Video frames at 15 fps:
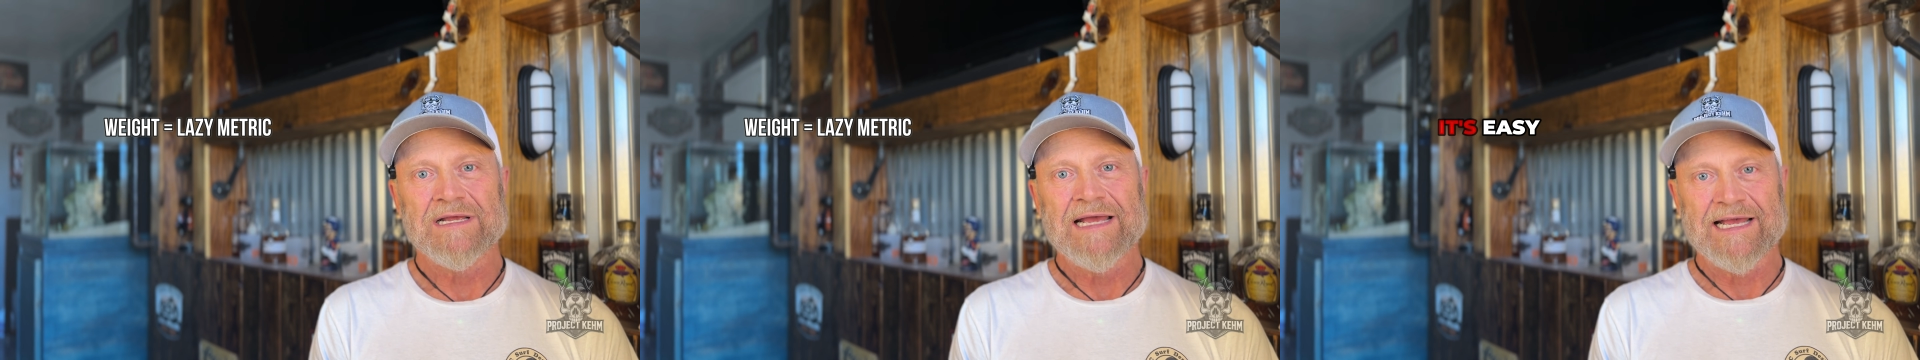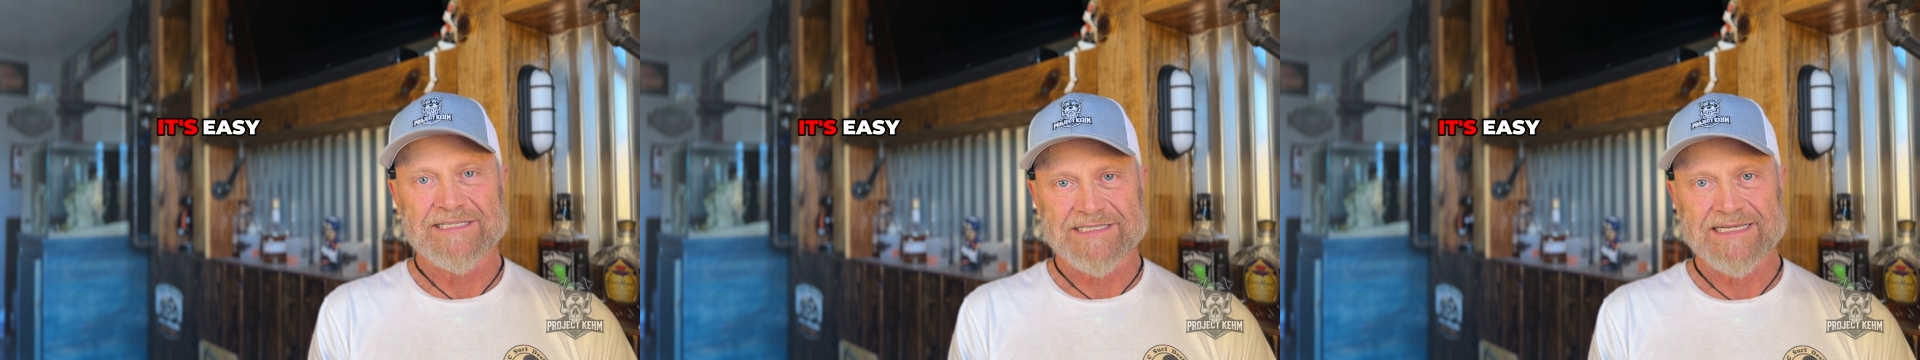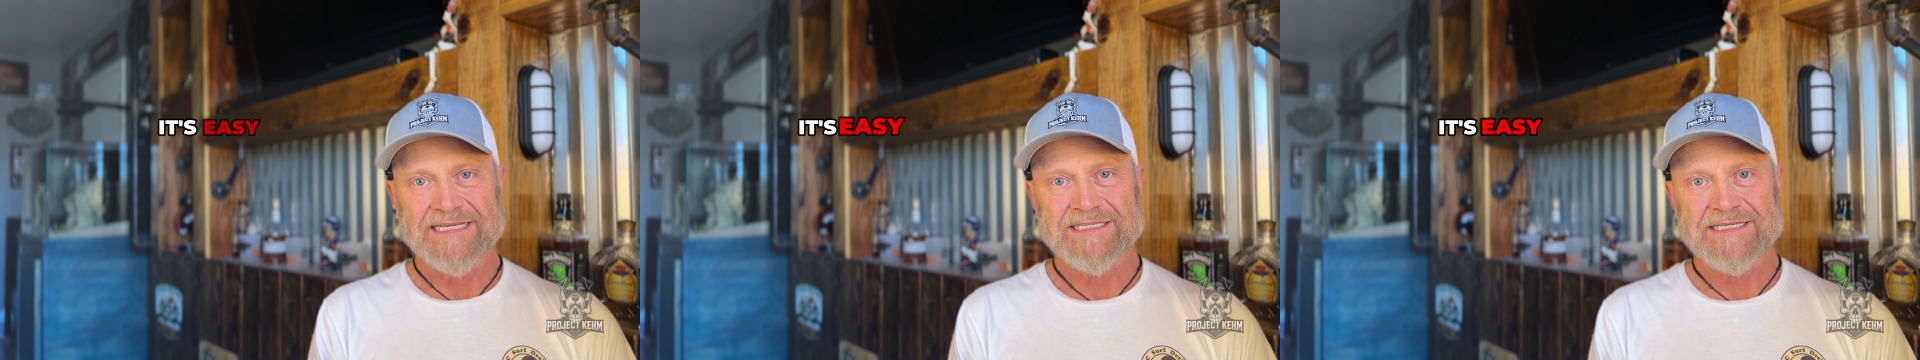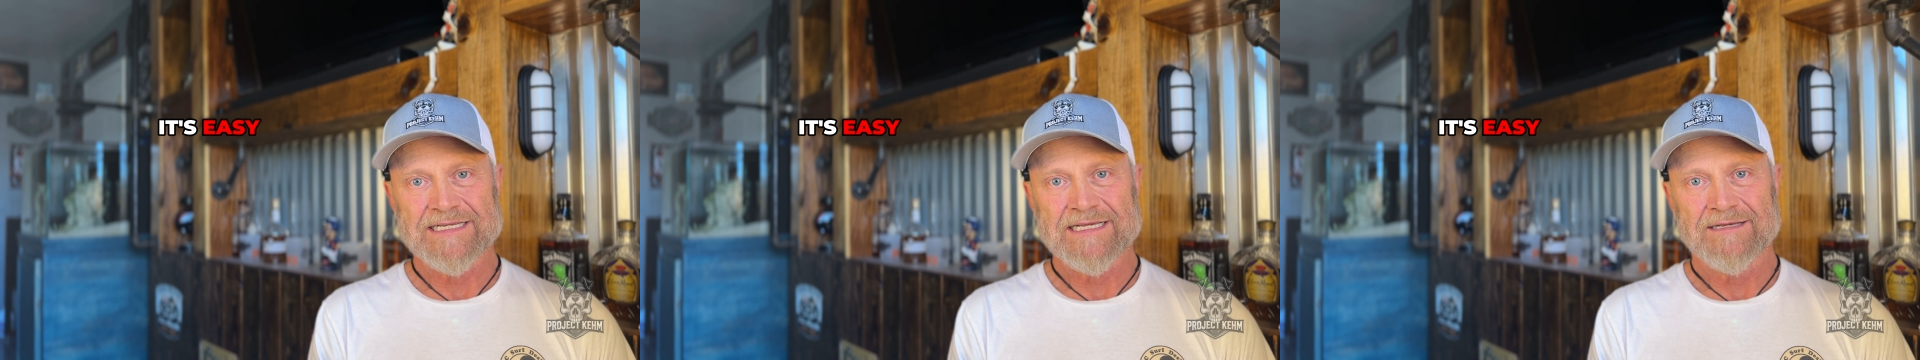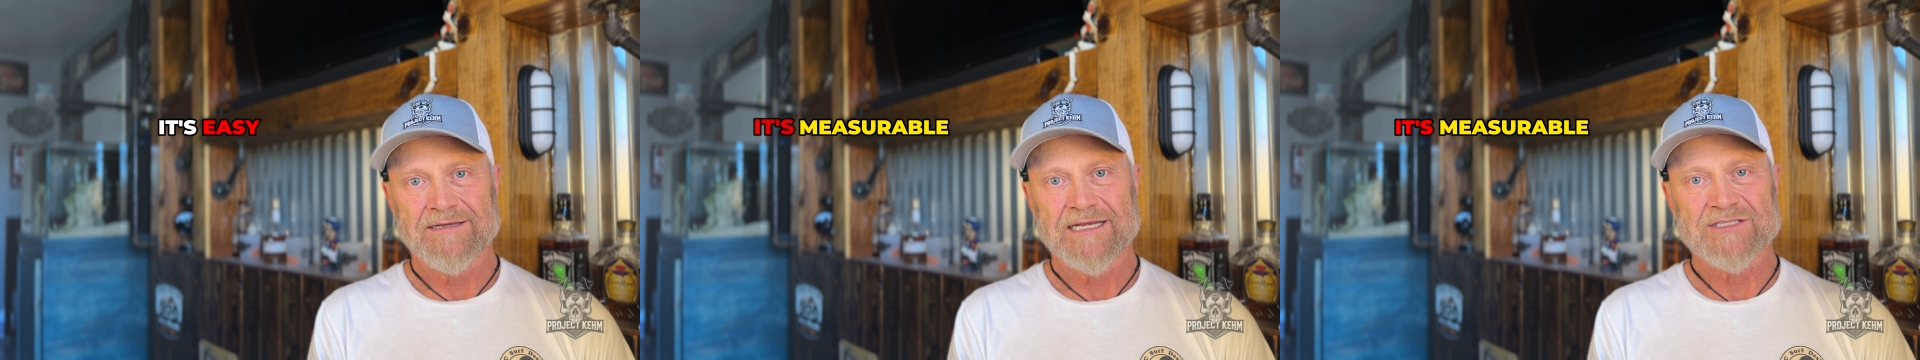It's
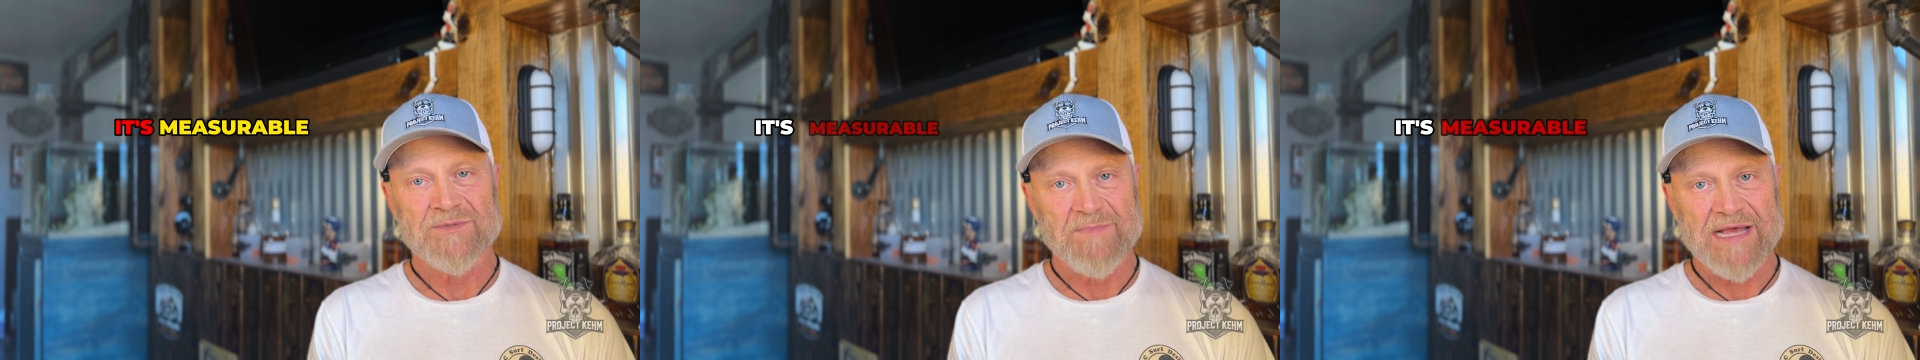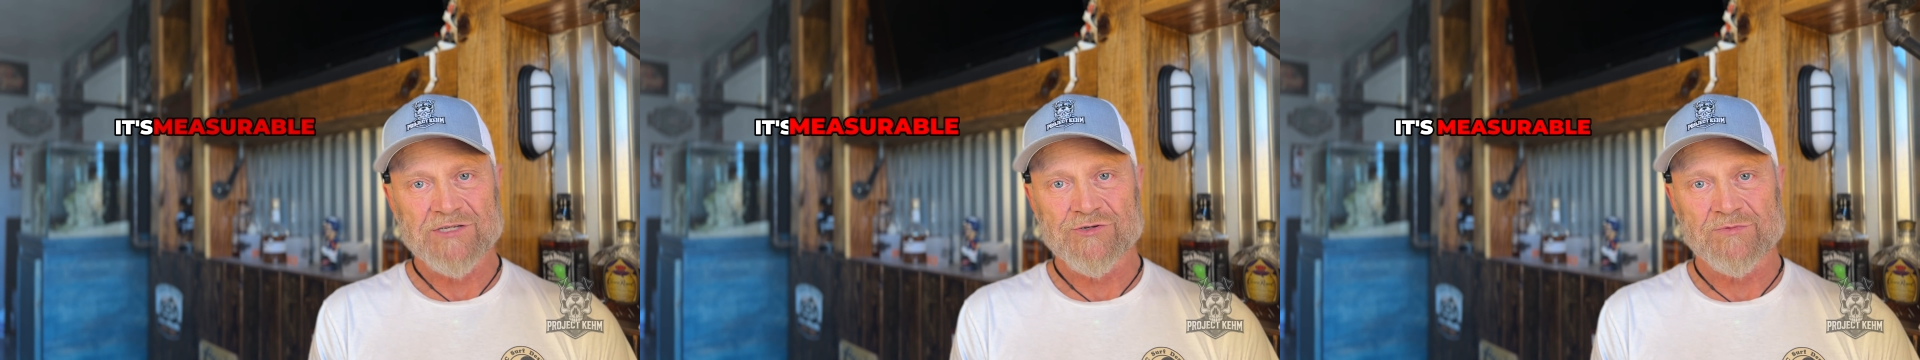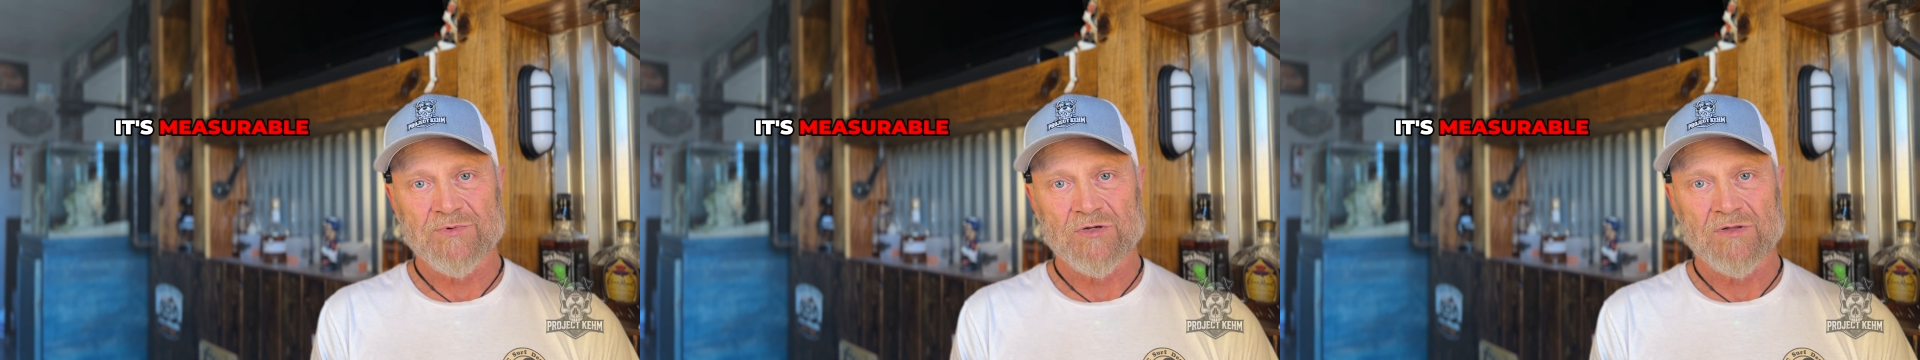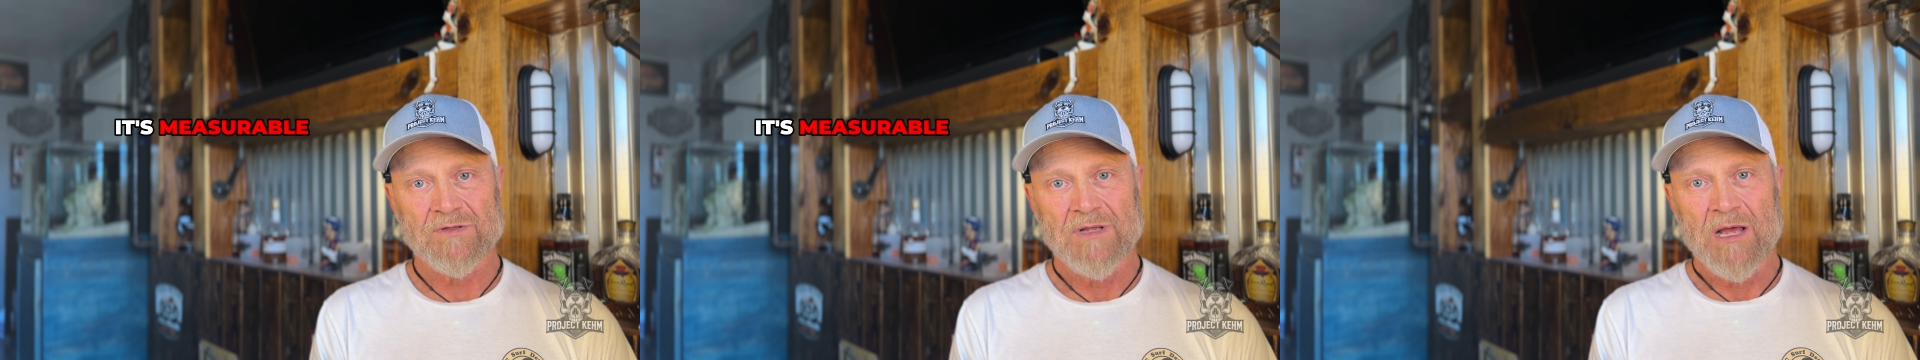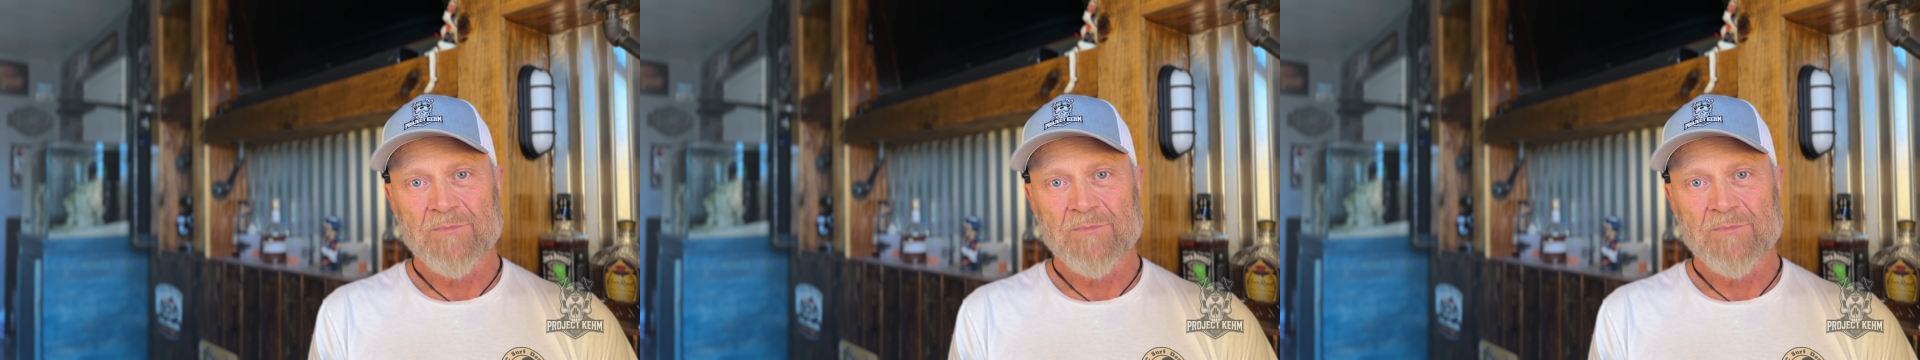easy, it's measurable,